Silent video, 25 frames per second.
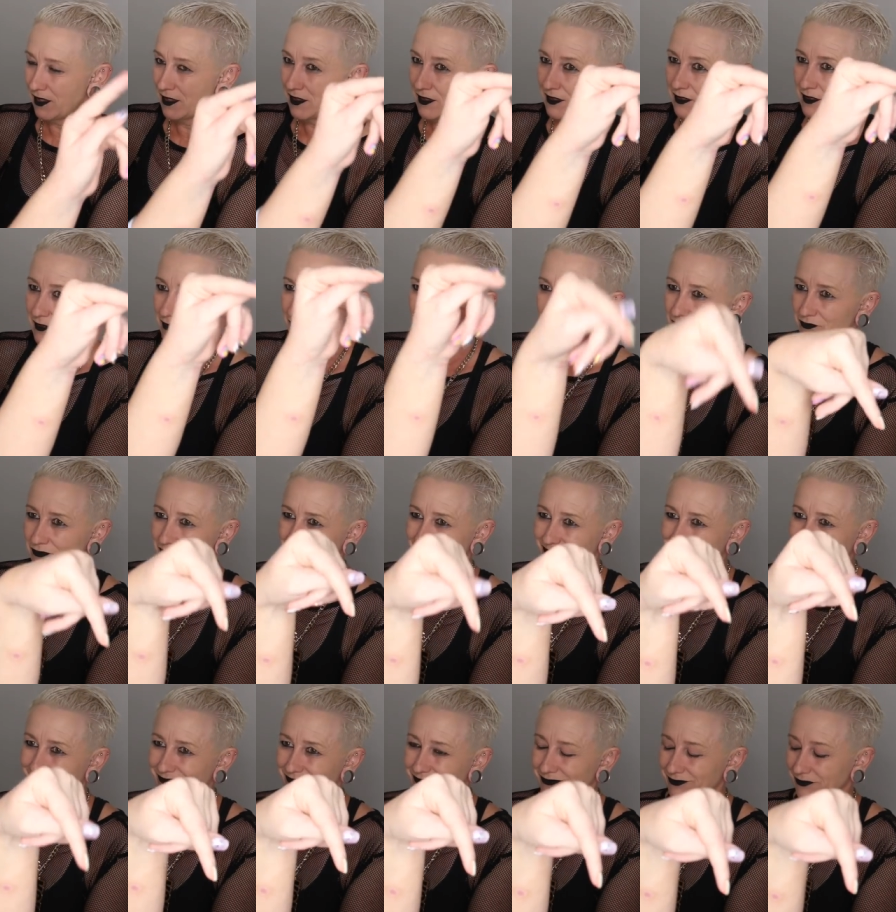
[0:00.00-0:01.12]
the story
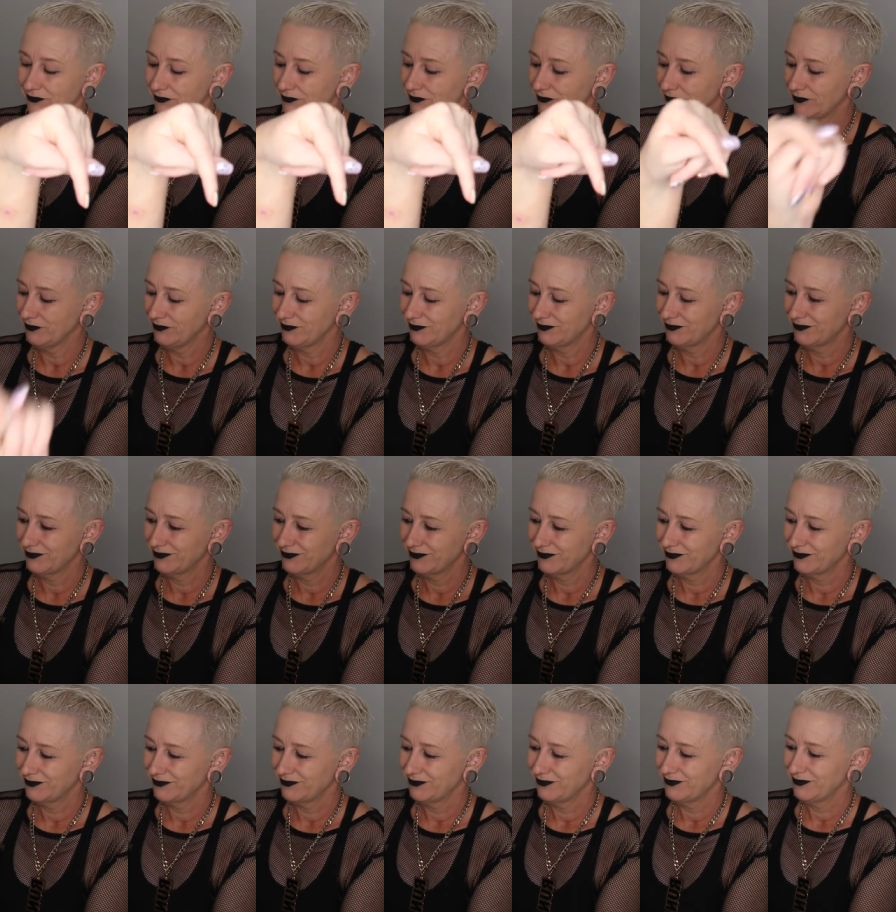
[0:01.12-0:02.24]
down below if you want to
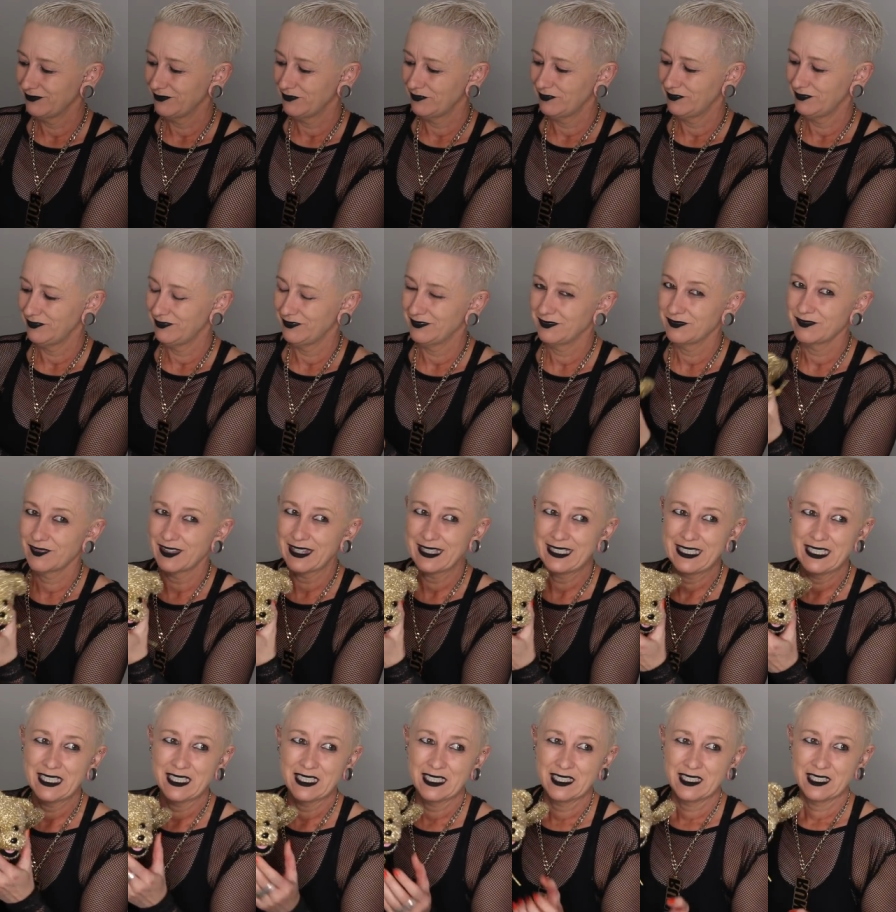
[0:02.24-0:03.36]
hear about
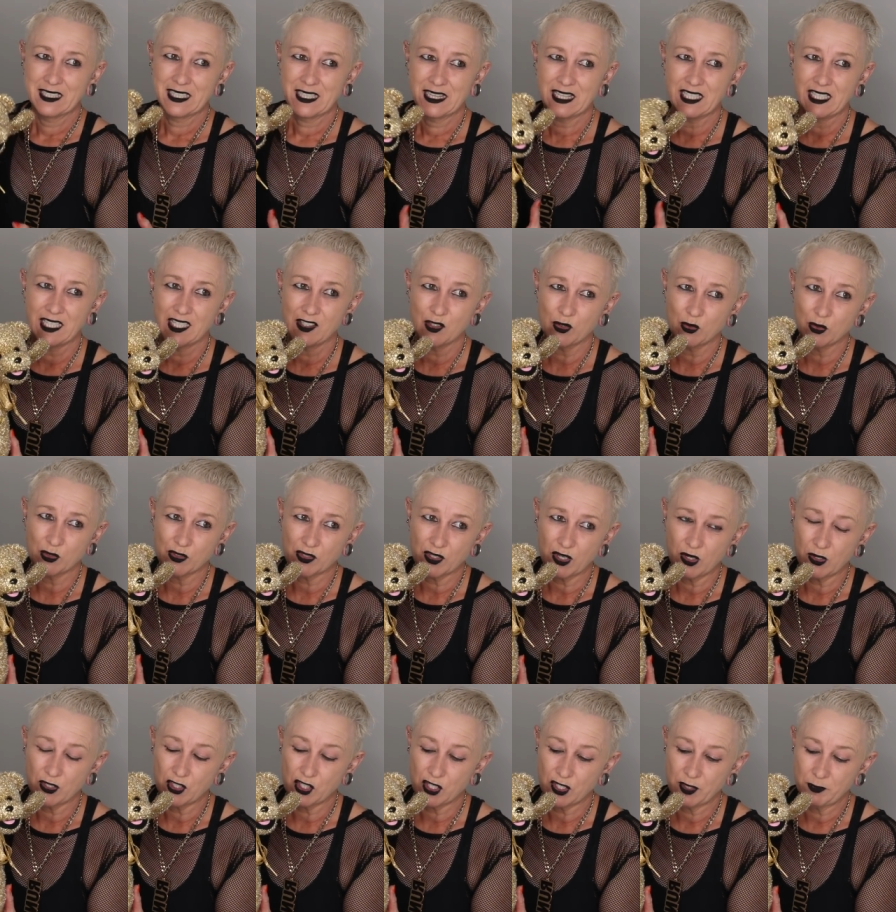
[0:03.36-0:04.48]
this. These also
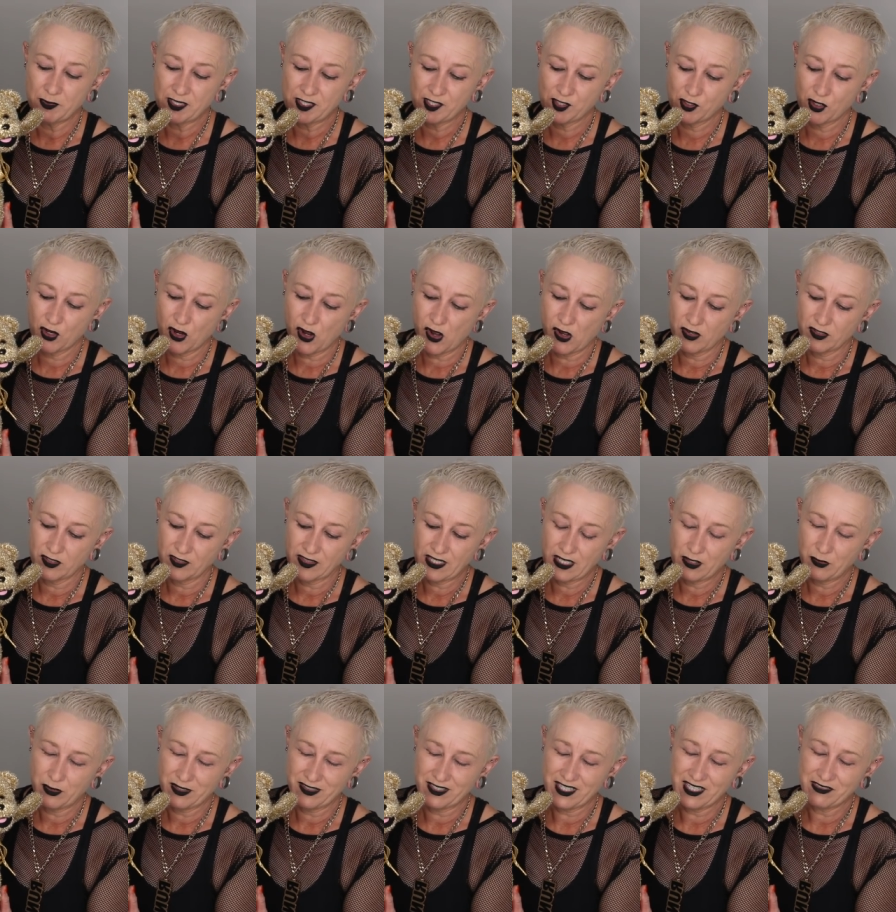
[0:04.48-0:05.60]
are Jeremy Scott,
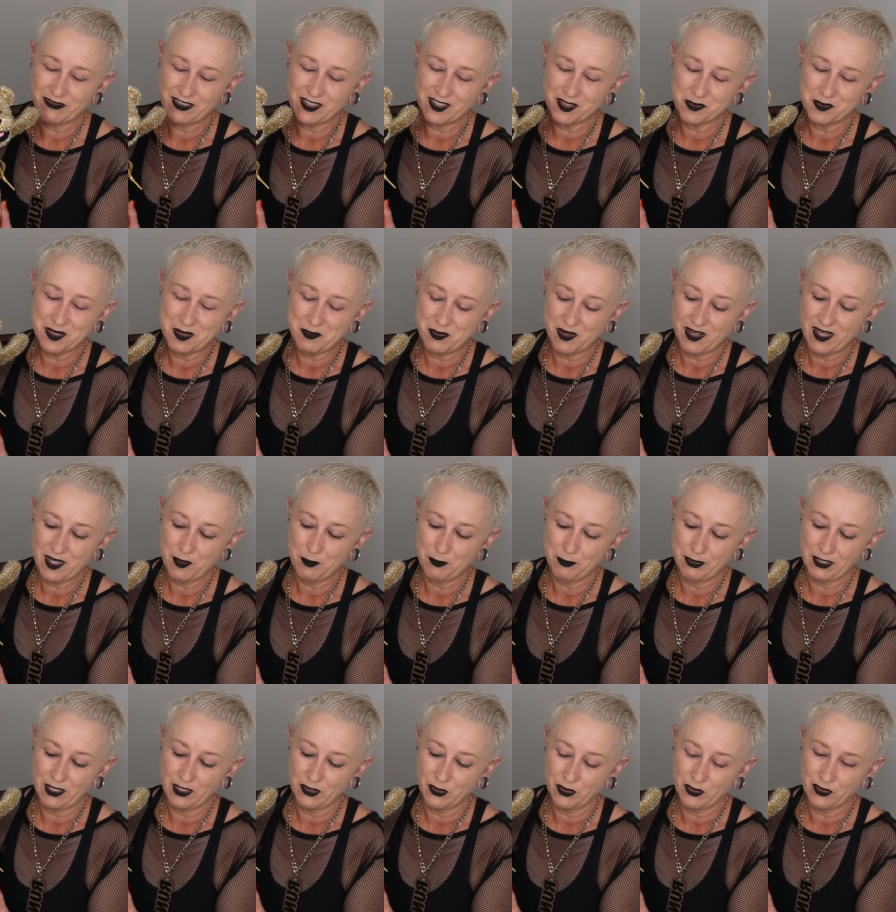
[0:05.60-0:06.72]
given to me by a
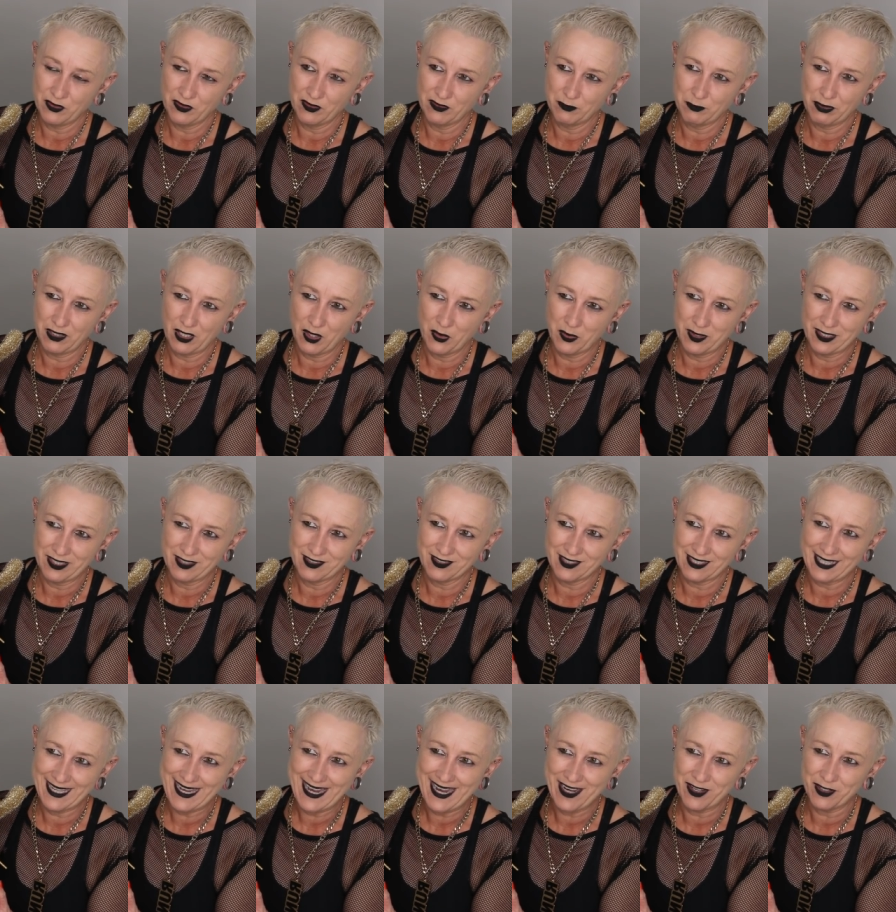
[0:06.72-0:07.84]
balloon blowing
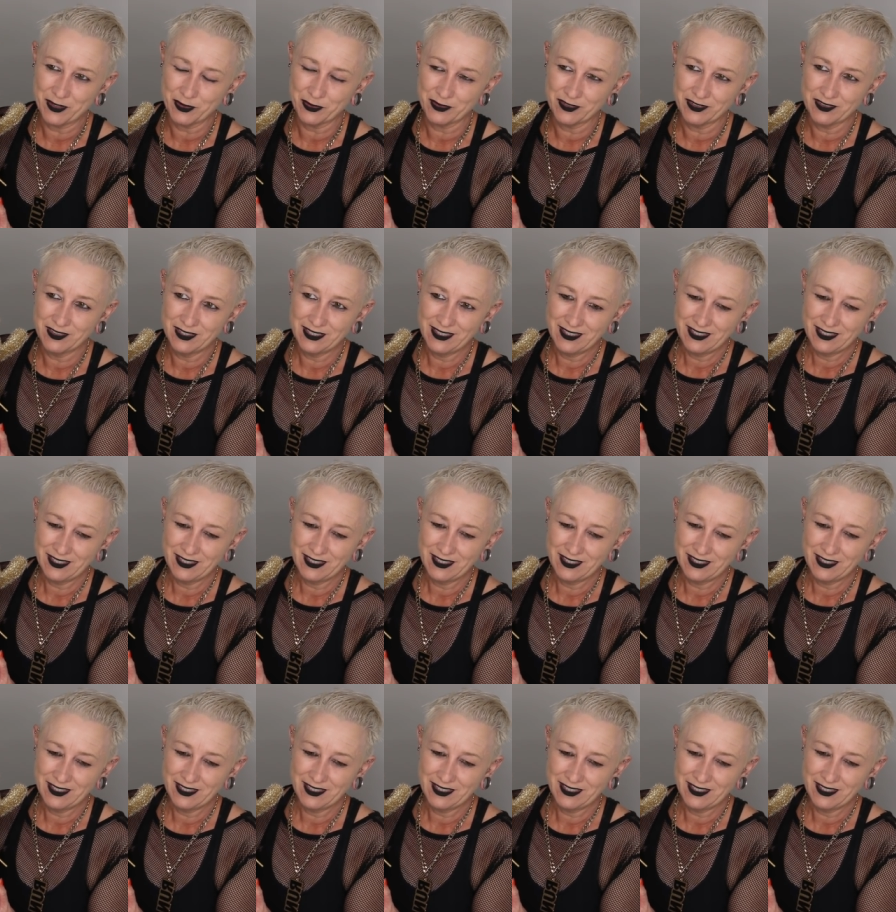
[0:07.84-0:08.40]
clown